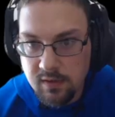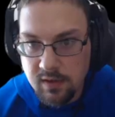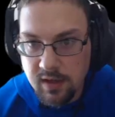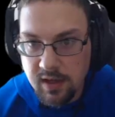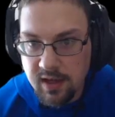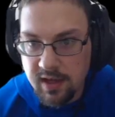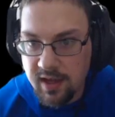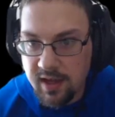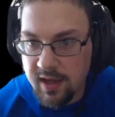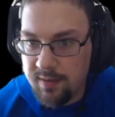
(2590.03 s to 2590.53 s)

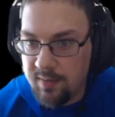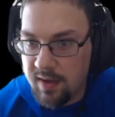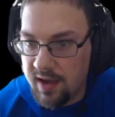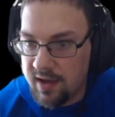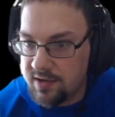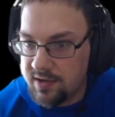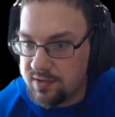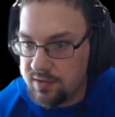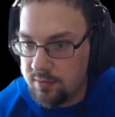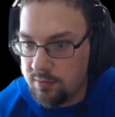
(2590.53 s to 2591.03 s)
I am
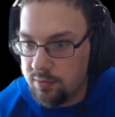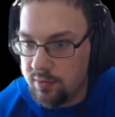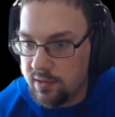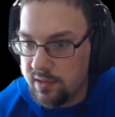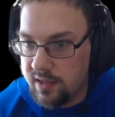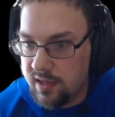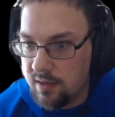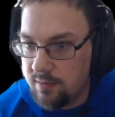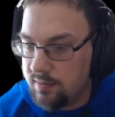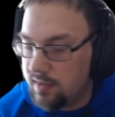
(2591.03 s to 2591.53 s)
actually
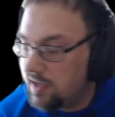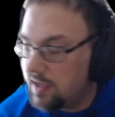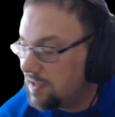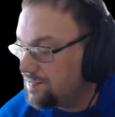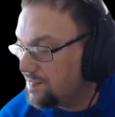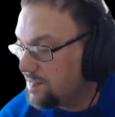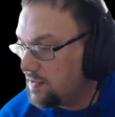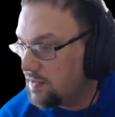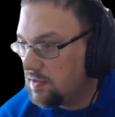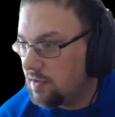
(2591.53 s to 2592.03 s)
really
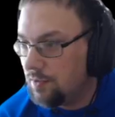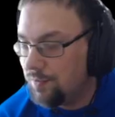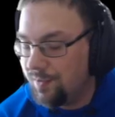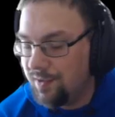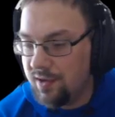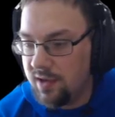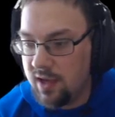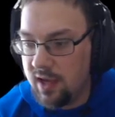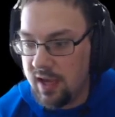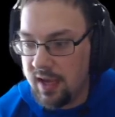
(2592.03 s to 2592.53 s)
amazed that no
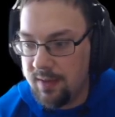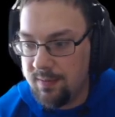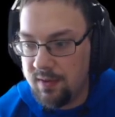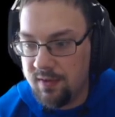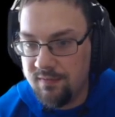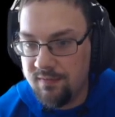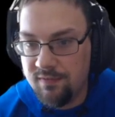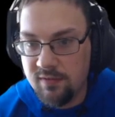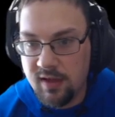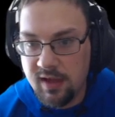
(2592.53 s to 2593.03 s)
one came and
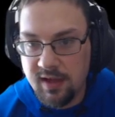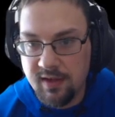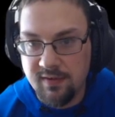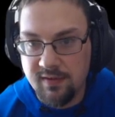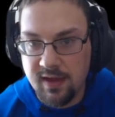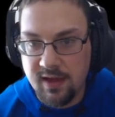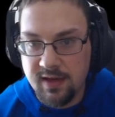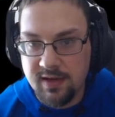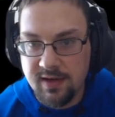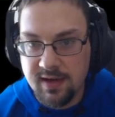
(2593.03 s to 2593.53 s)
flagged
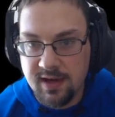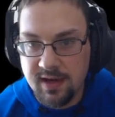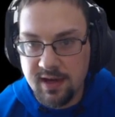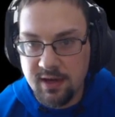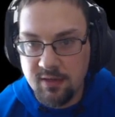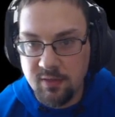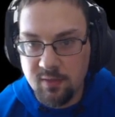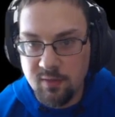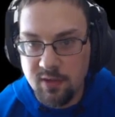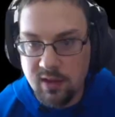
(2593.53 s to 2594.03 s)
that
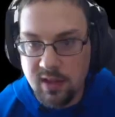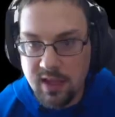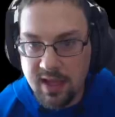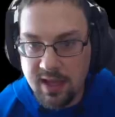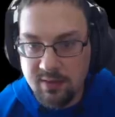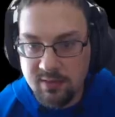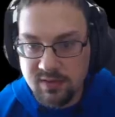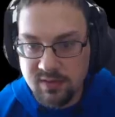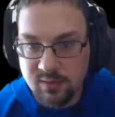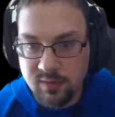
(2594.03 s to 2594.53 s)
town while I
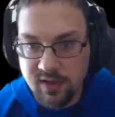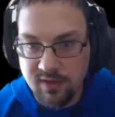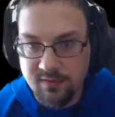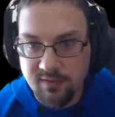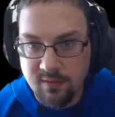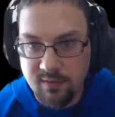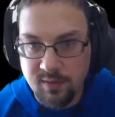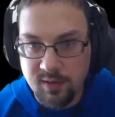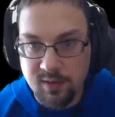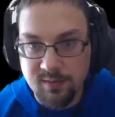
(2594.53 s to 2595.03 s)
was away
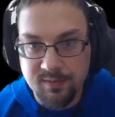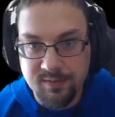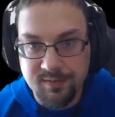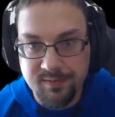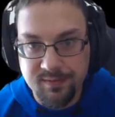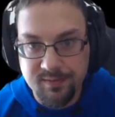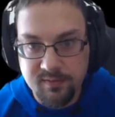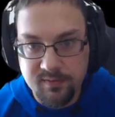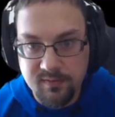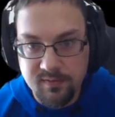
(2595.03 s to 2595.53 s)
from it.
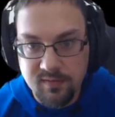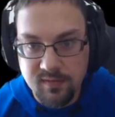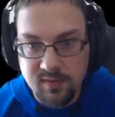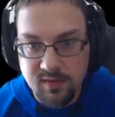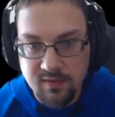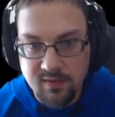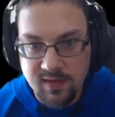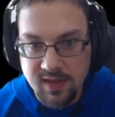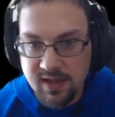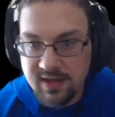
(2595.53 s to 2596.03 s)

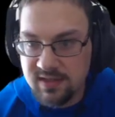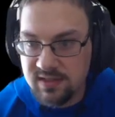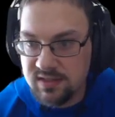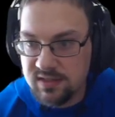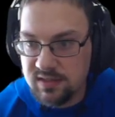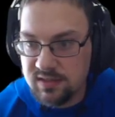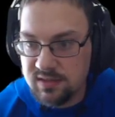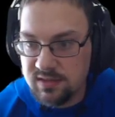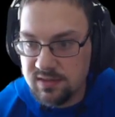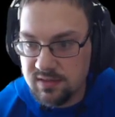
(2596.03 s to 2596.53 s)
That
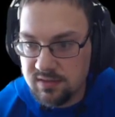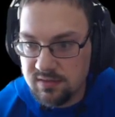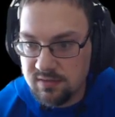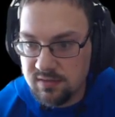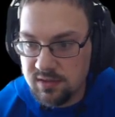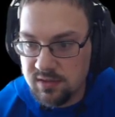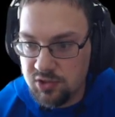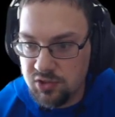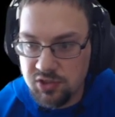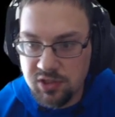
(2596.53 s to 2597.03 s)
is
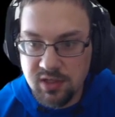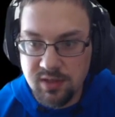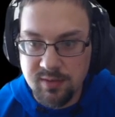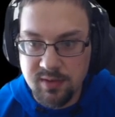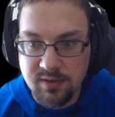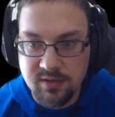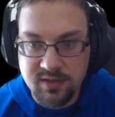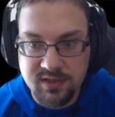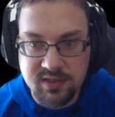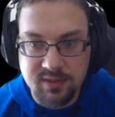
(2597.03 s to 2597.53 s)

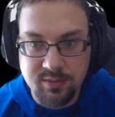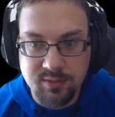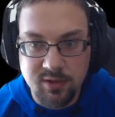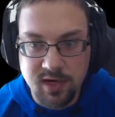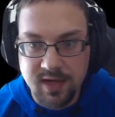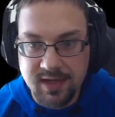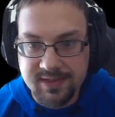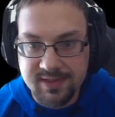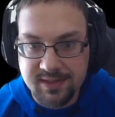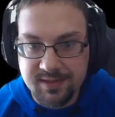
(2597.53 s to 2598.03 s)
legitimately
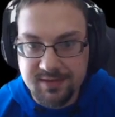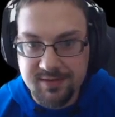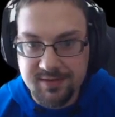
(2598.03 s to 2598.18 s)
surprising.